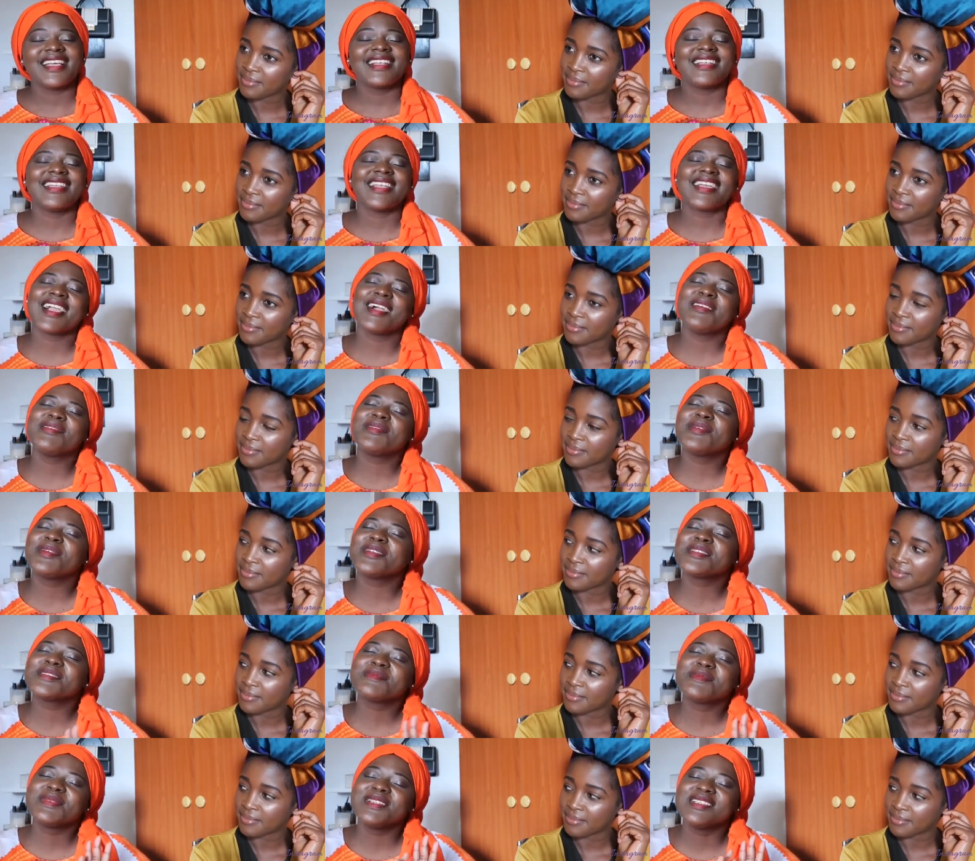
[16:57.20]
Speaker 1: Like I've
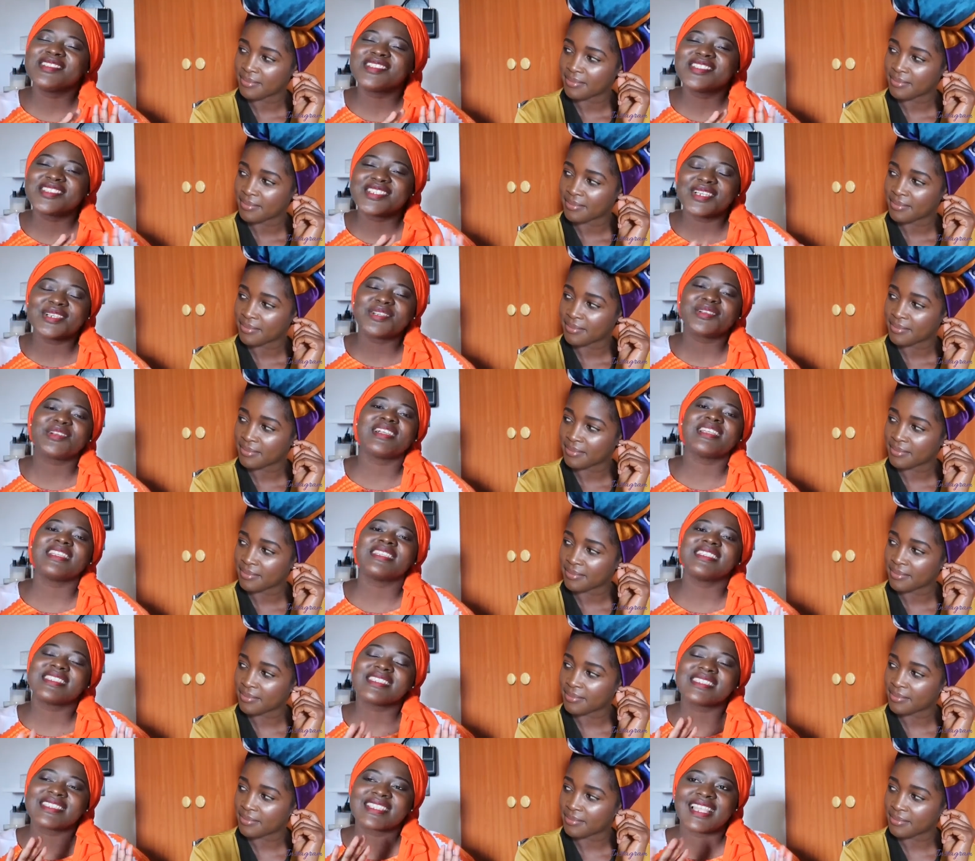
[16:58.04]
always been
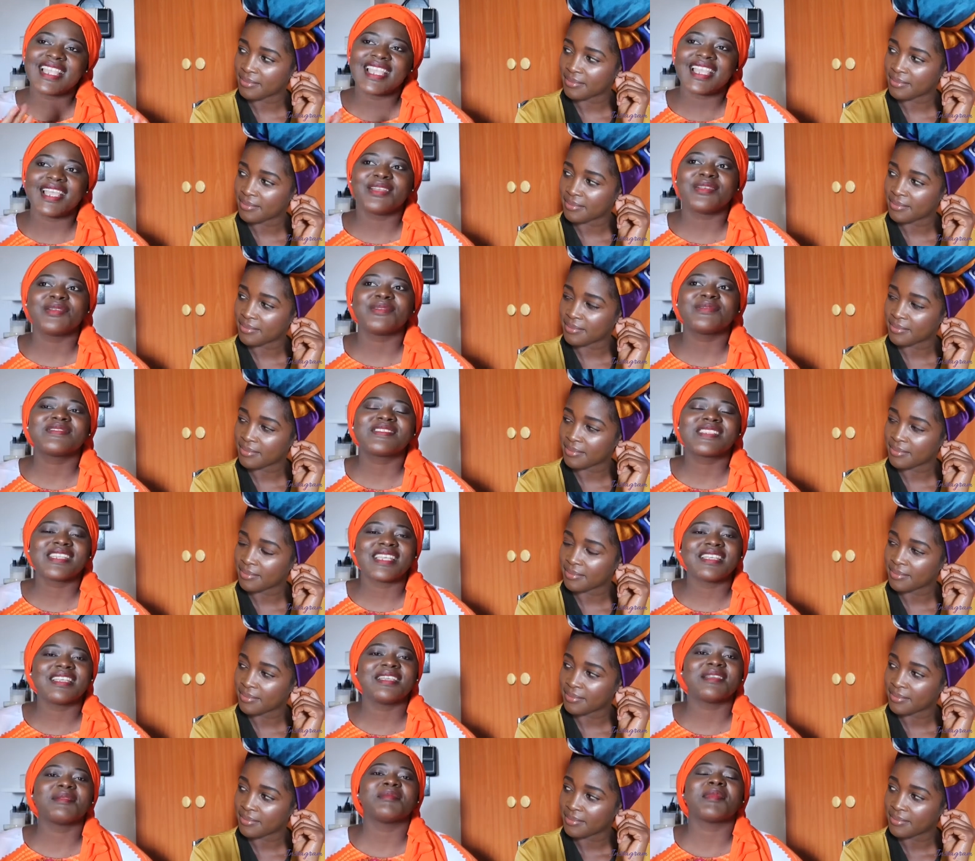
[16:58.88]
generally scared of
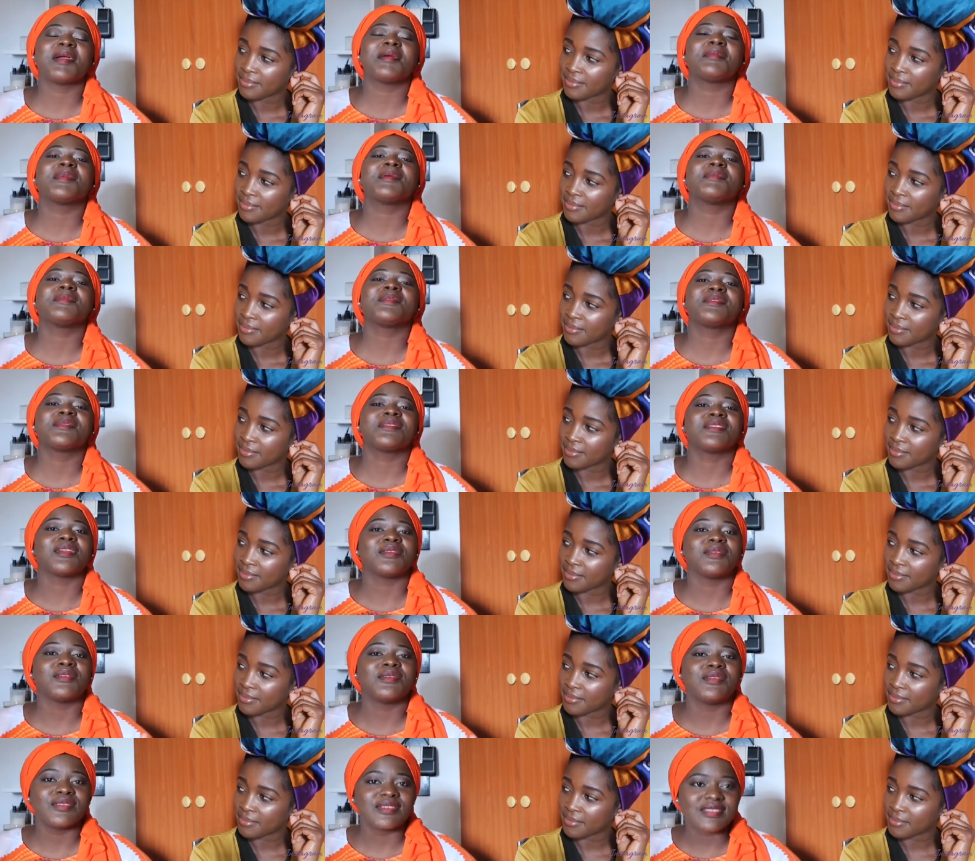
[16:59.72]
taking my baby to
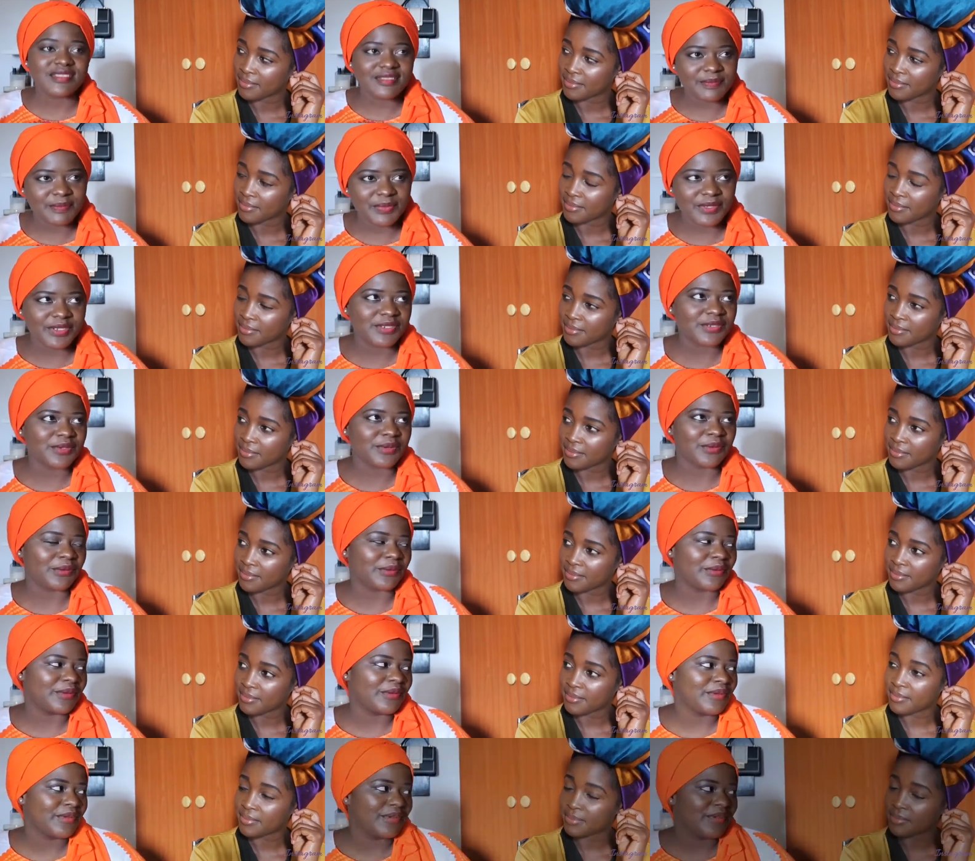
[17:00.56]
the hospital.